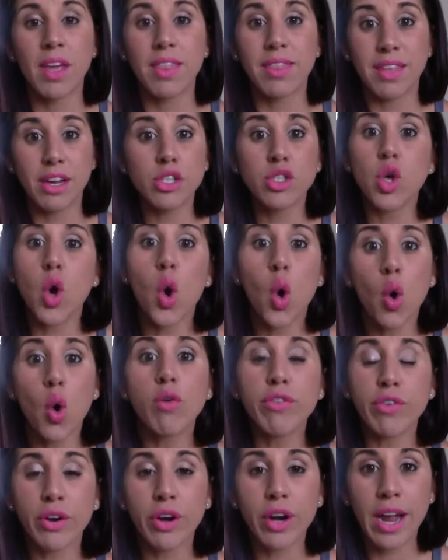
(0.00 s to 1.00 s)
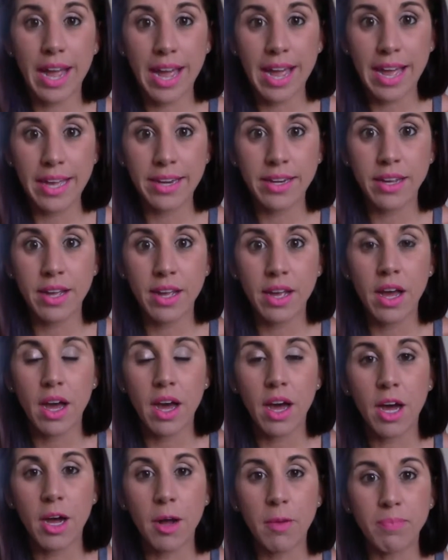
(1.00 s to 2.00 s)
There's overhead
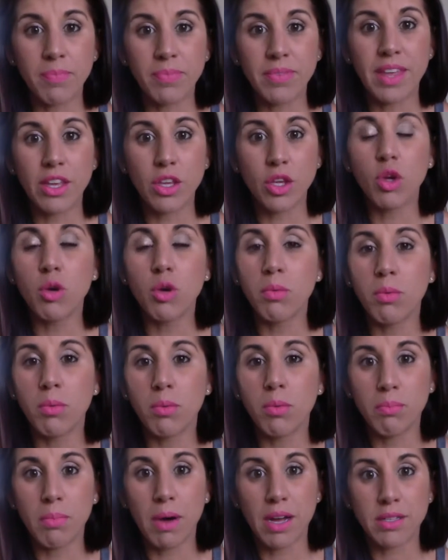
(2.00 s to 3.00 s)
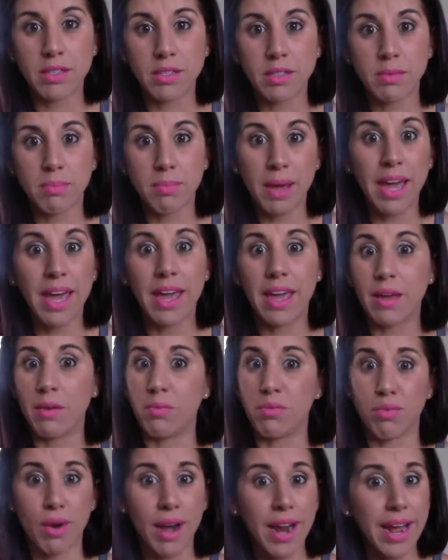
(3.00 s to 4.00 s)
that you must
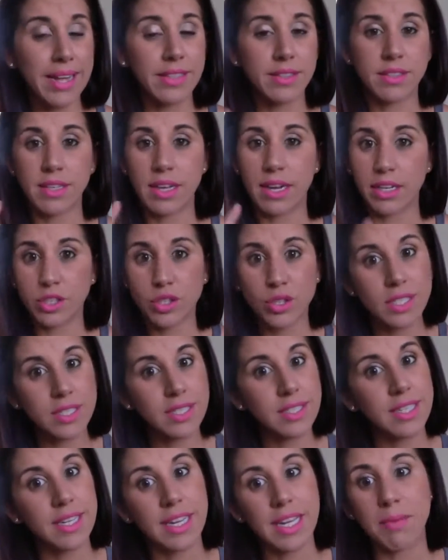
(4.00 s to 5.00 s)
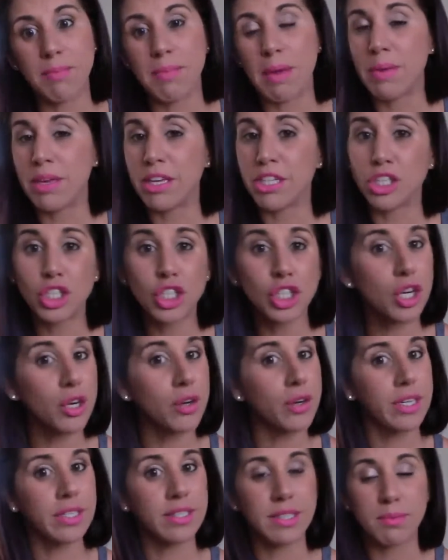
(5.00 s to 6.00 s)
pay. Rent, electricity, maybe
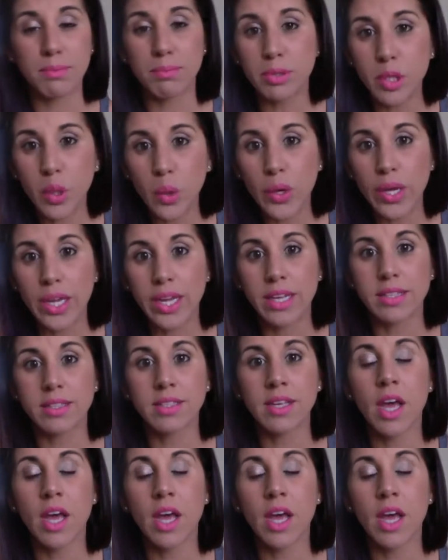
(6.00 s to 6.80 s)
insurance, employees.